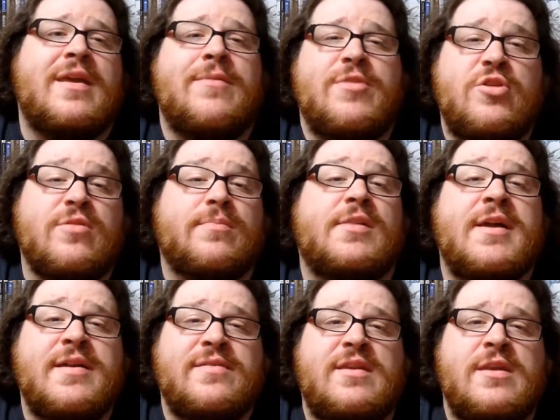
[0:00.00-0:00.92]
game. That you can
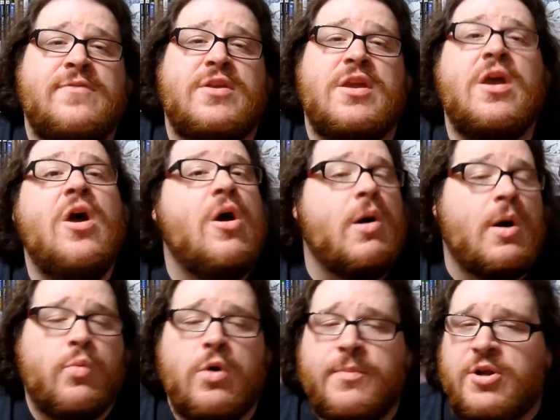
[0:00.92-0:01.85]
play as Evie,
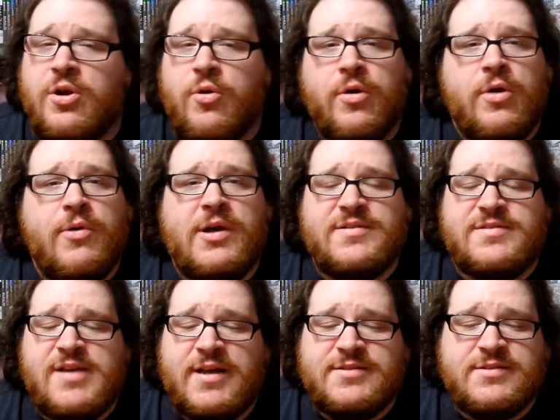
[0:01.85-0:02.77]
a woman going around
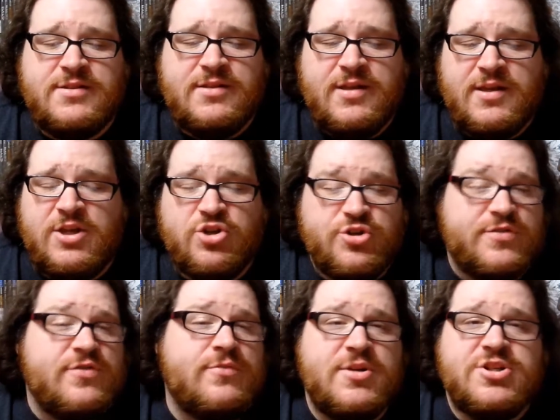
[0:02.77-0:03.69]
assassin, kicking
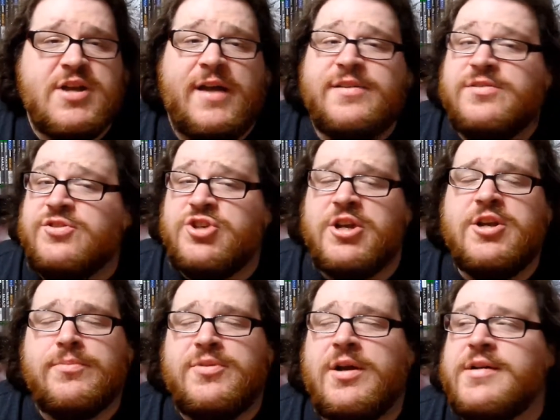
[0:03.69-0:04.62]
just as much ass as
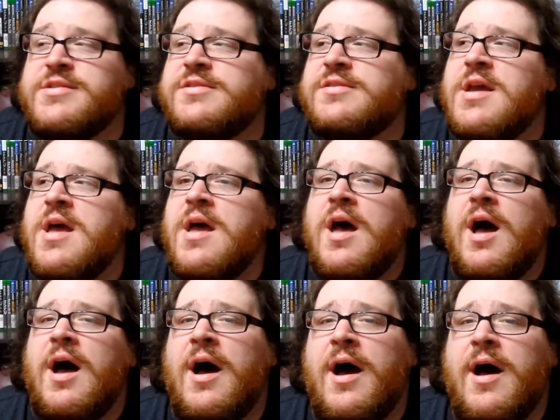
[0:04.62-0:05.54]
Jacob does,
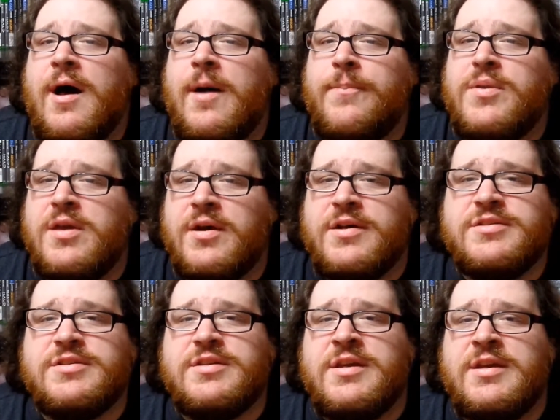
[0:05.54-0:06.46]

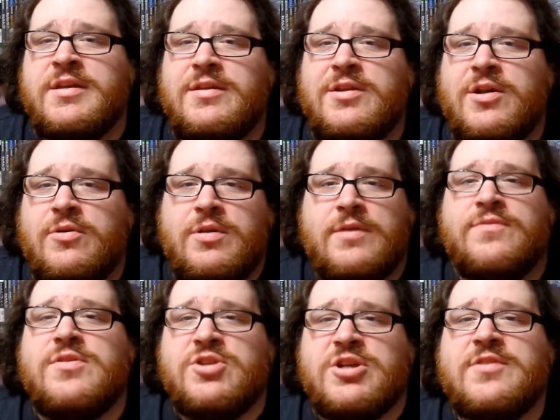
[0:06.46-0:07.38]
because it
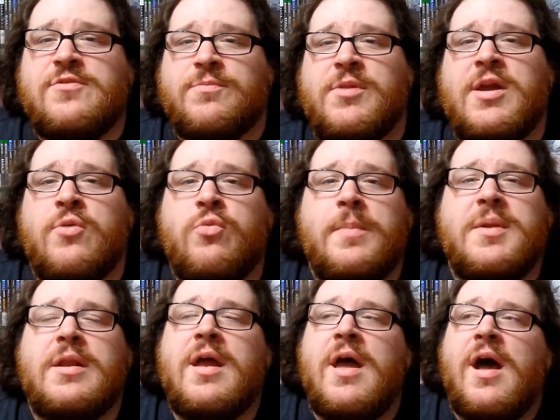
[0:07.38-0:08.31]
gives you the chance to play a
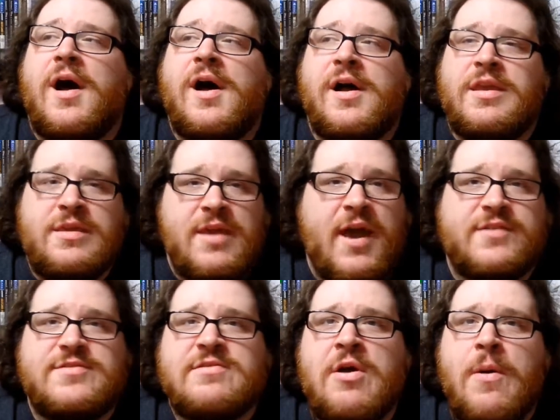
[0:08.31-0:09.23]
woman.
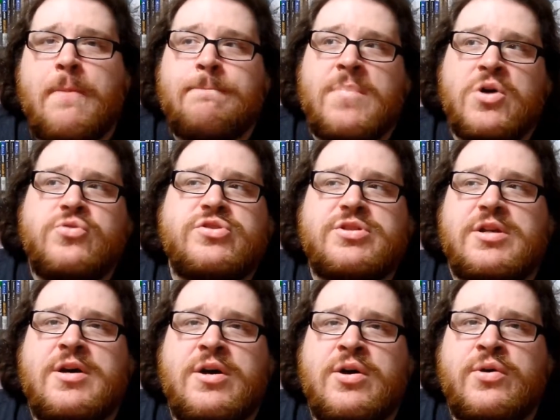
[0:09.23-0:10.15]
Yes, most
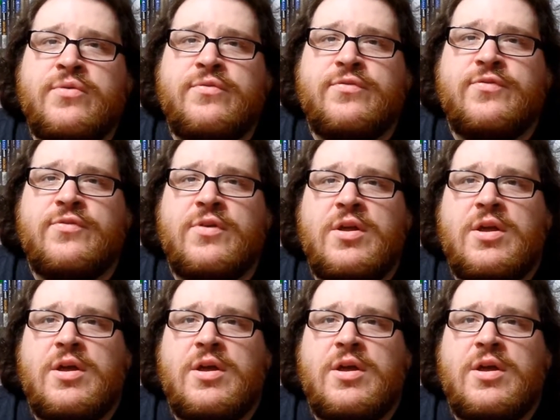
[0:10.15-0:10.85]
of